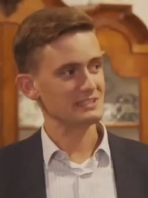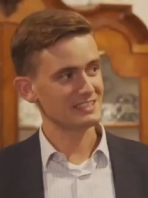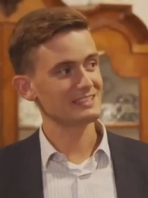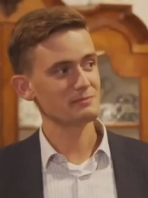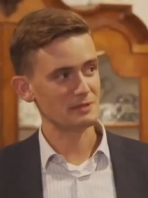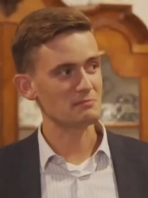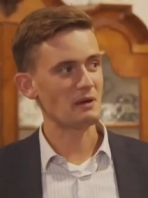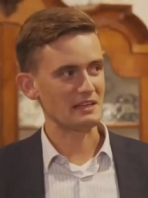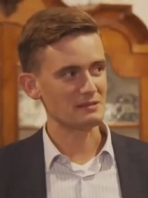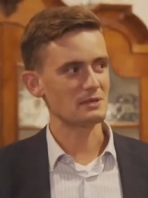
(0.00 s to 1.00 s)
a little bit
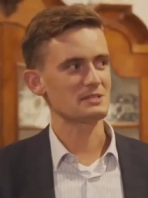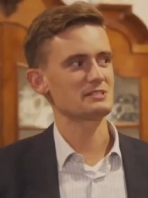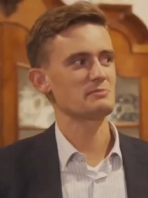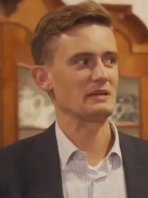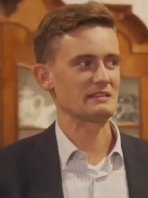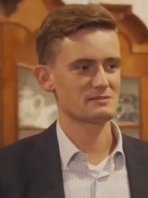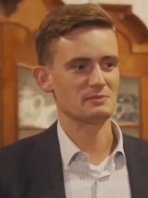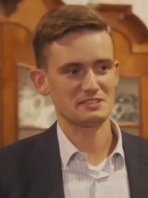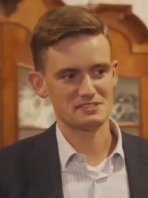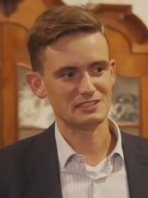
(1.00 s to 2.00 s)
by the master painters
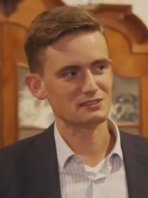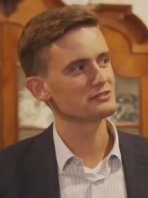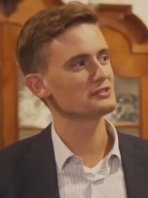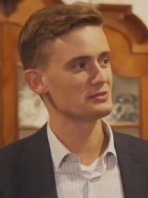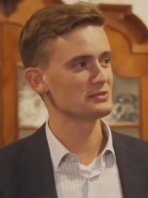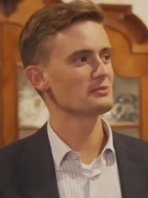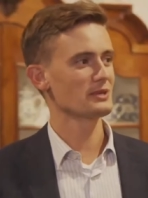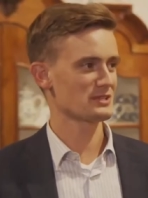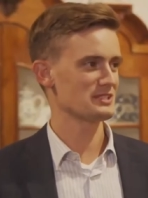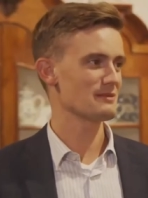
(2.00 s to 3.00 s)
myself to do the
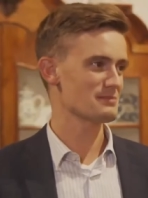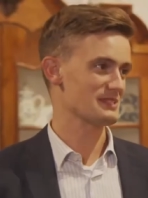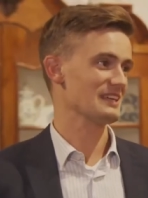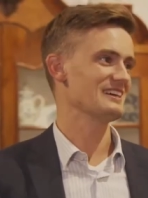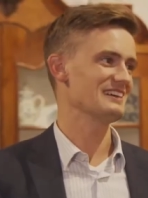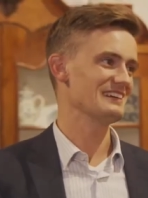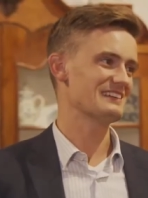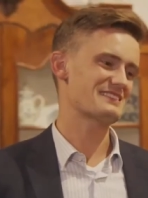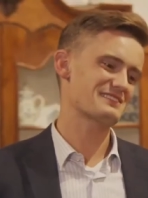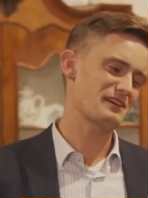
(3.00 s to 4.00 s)
workshops. Uh,
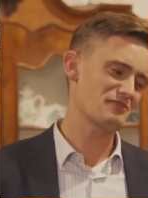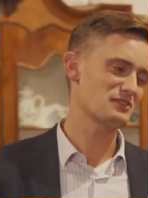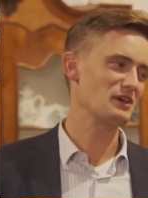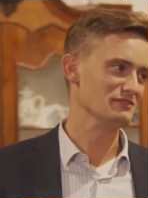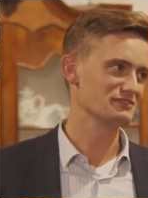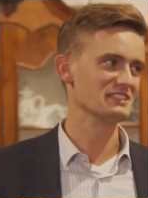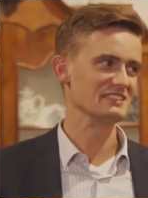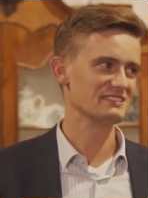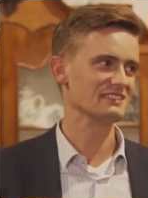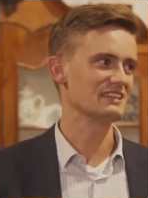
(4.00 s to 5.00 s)
nice. So I feel
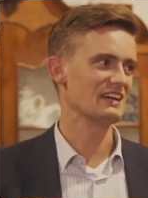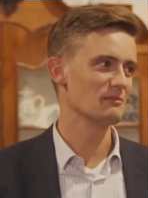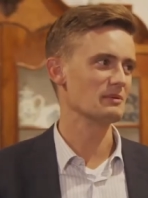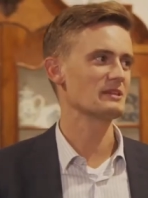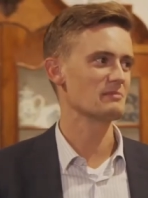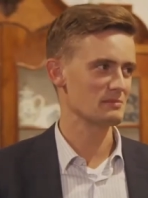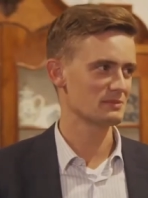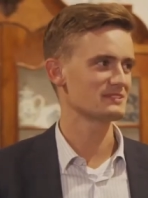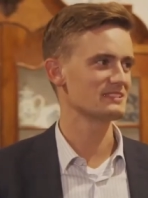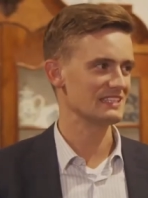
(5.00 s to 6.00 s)
confident uh, okay. helping the people
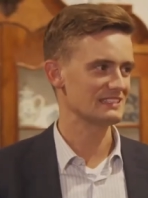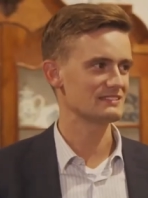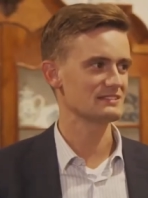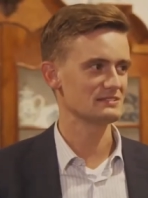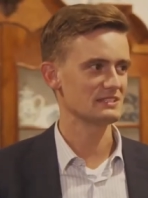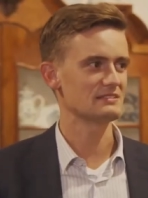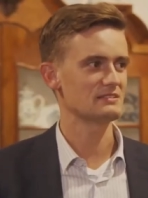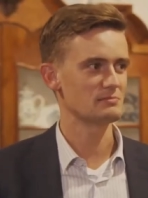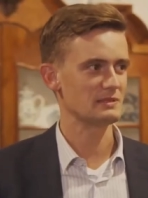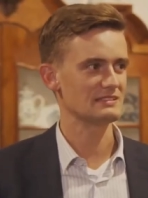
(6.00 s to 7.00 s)
today to, okay, uh, to
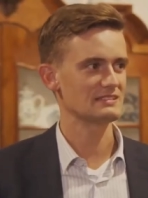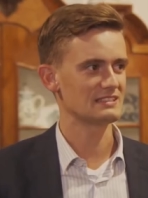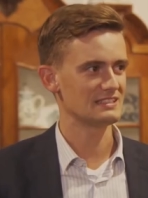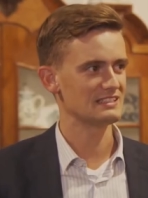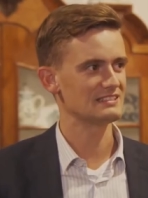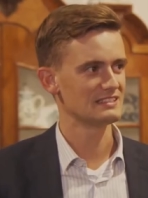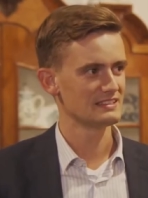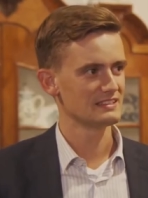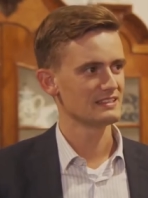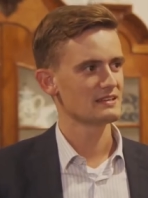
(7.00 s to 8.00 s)
paint. Yeah. Uh,
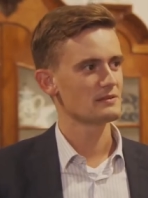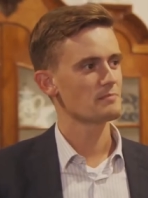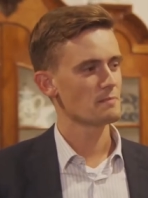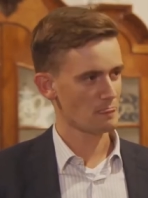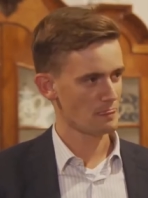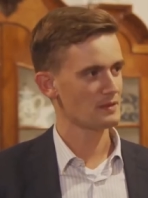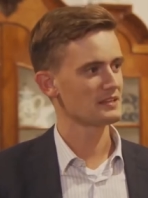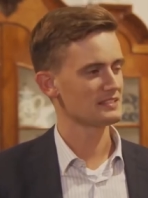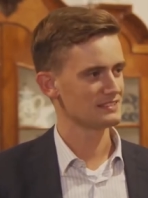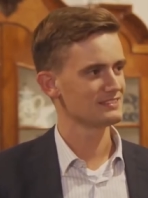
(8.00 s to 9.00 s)

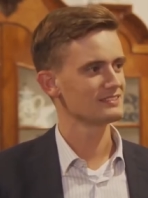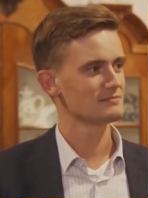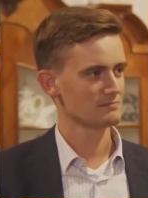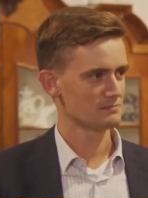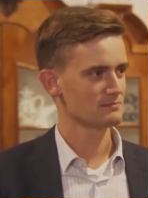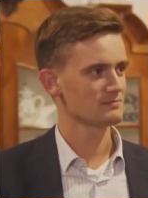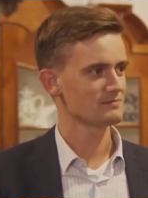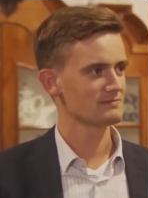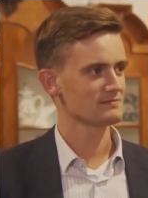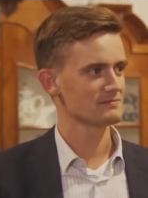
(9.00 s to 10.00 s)
do you think it's a good time